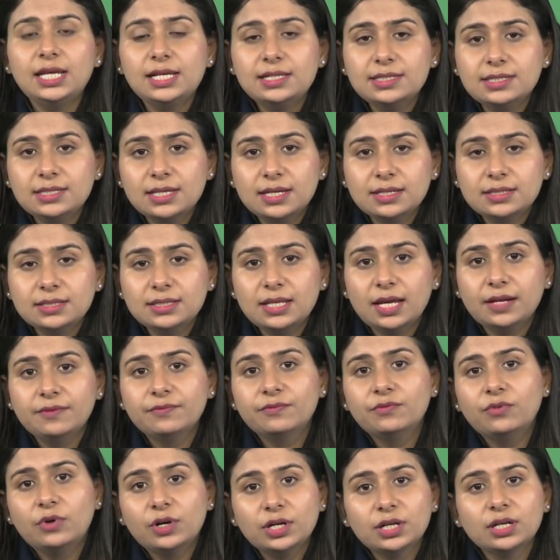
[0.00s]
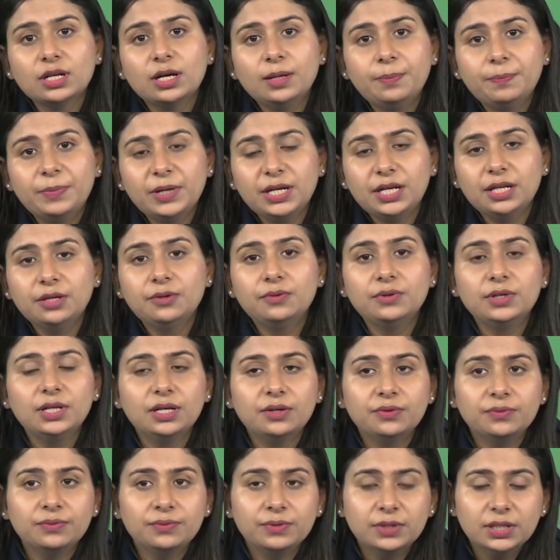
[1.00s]
tells us that what a
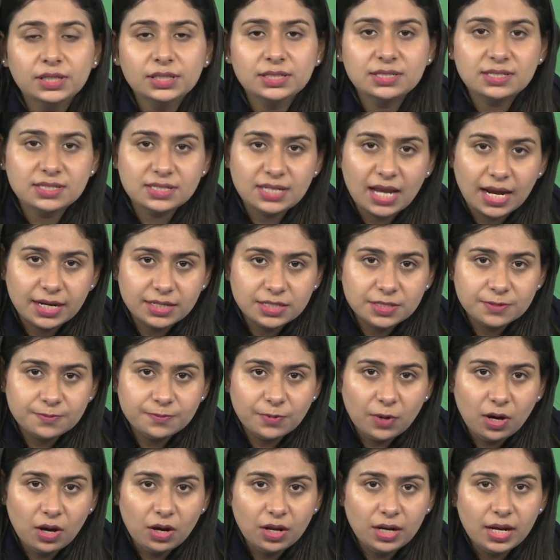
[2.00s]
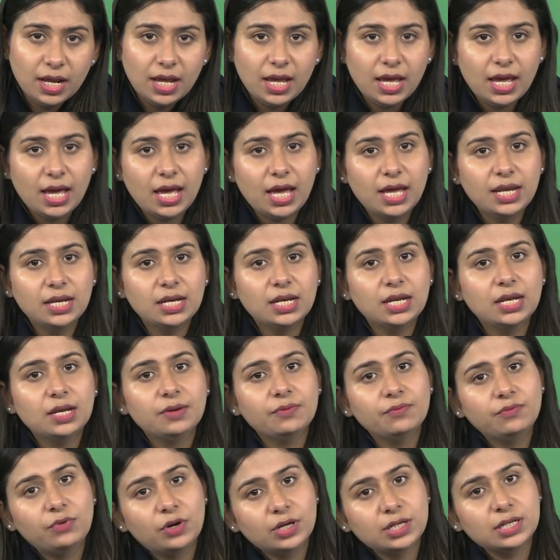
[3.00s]
particular word stands for
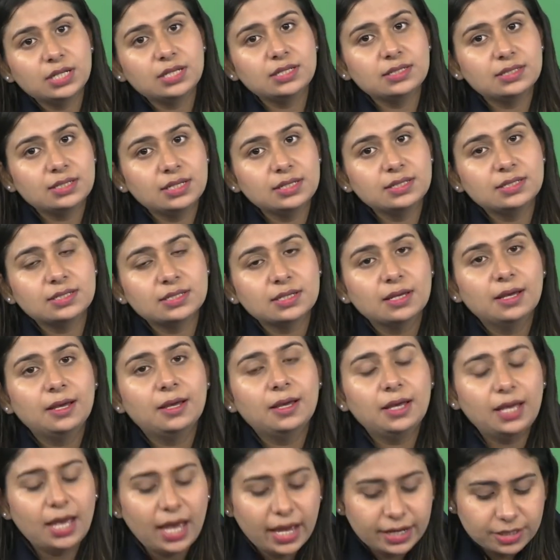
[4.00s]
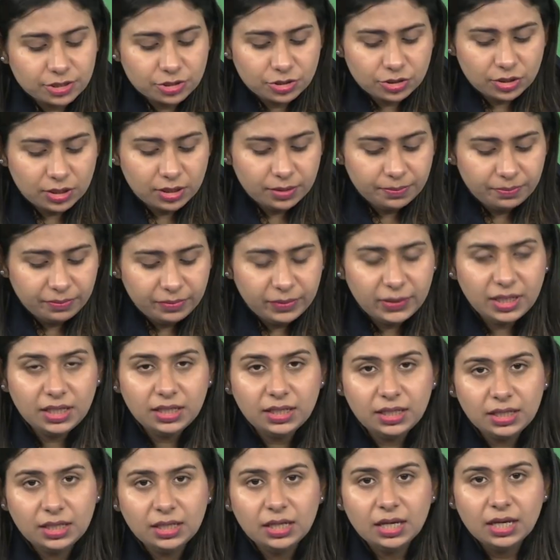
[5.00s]
and what is its actual
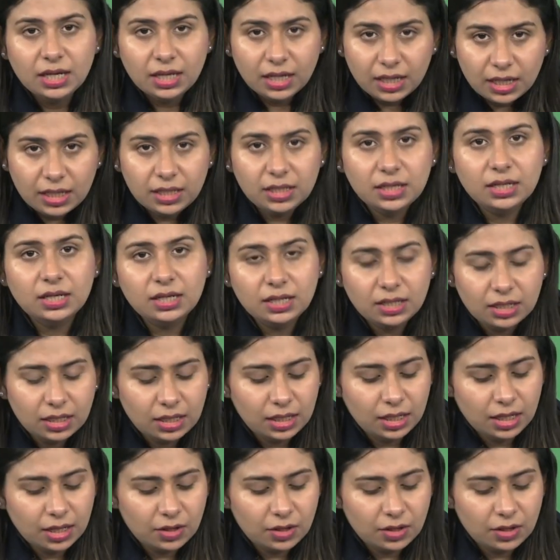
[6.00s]
meaning in